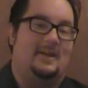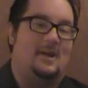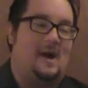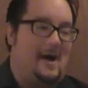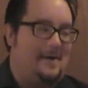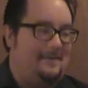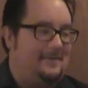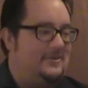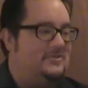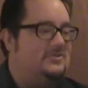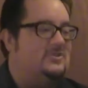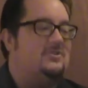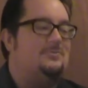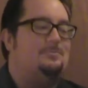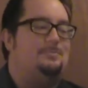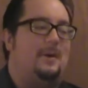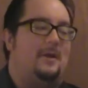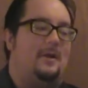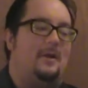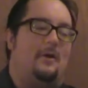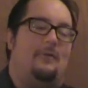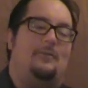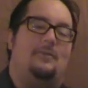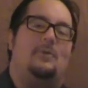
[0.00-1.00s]
Coffey's just
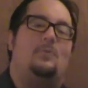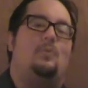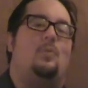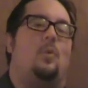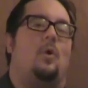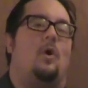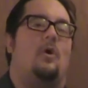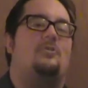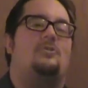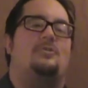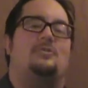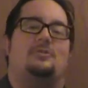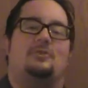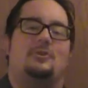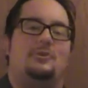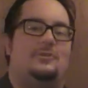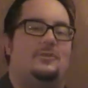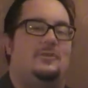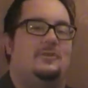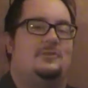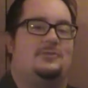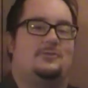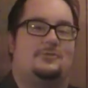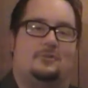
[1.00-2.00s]
been on the worst
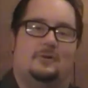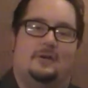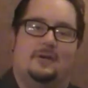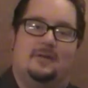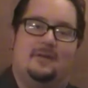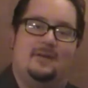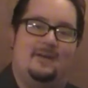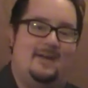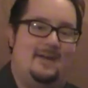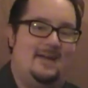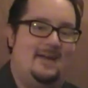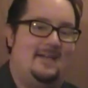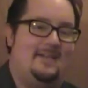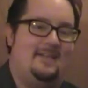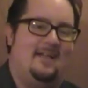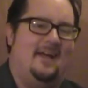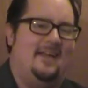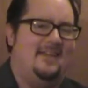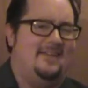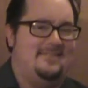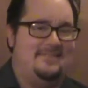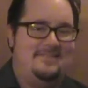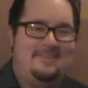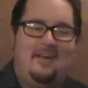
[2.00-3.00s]
losing streak.
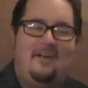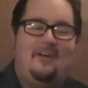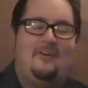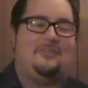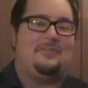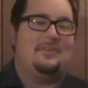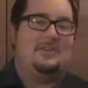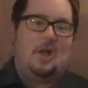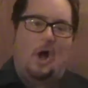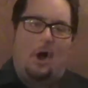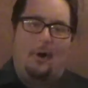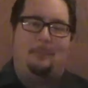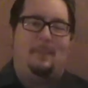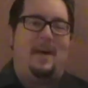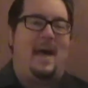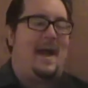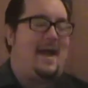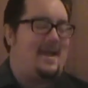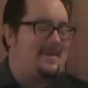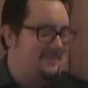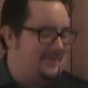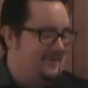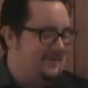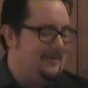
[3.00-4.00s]
Like seriously, go
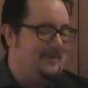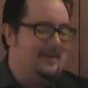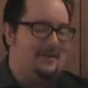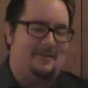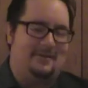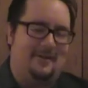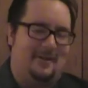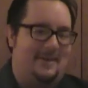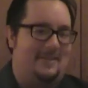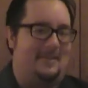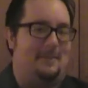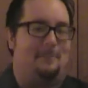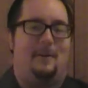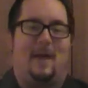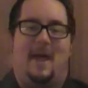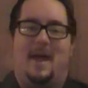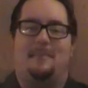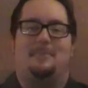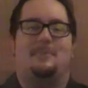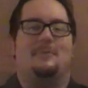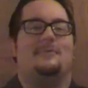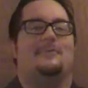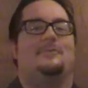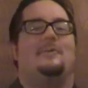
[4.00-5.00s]
back and look. Like look at the
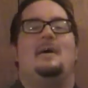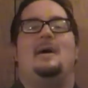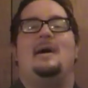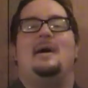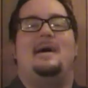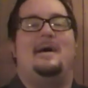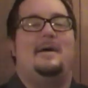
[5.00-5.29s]
papers.